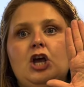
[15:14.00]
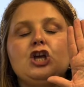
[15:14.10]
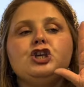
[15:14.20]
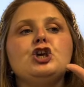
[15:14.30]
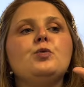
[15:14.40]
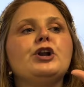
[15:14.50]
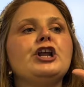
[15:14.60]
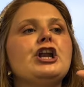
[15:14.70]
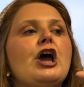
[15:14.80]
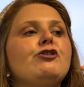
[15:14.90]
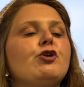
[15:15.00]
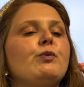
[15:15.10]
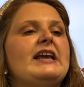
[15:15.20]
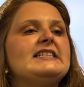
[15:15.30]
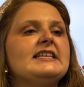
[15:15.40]
You want to know the
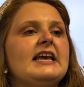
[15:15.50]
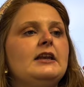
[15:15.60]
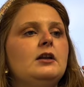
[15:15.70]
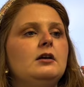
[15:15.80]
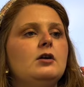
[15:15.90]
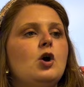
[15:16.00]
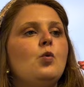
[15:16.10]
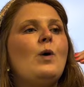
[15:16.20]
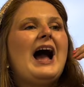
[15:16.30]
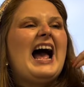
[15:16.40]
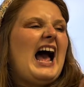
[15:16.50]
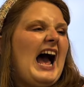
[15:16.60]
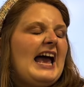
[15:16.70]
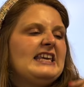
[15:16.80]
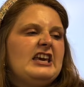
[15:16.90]
reason why
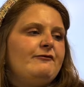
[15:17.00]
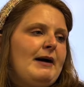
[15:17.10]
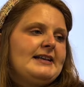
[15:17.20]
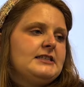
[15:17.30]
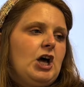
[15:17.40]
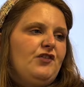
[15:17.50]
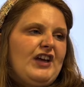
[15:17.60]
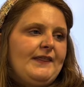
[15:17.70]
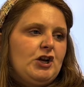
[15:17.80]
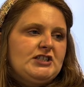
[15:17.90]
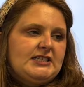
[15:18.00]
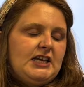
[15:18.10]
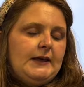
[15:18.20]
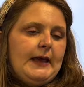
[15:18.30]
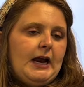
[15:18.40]
I give myself that there's a
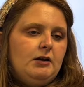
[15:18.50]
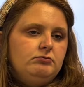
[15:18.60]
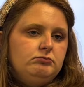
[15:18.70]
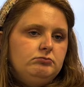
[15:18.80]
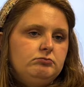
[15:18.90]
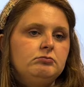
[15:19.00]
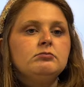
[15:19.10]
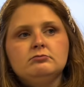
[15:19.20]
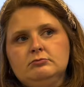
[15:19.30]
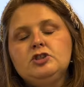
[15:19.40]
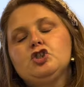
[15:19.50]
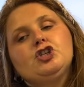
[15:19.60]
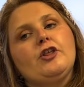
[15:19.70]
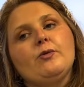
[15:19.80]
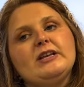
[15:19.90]
T there? You want to
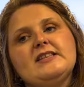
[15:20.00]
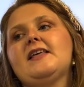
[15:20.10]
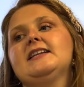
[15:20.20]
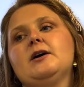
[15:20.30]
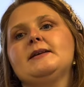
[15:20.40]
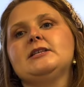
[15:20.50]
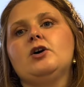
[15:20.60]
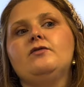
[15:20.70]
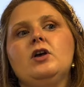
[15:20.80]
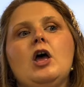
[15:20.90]
know the reason that I tell myself?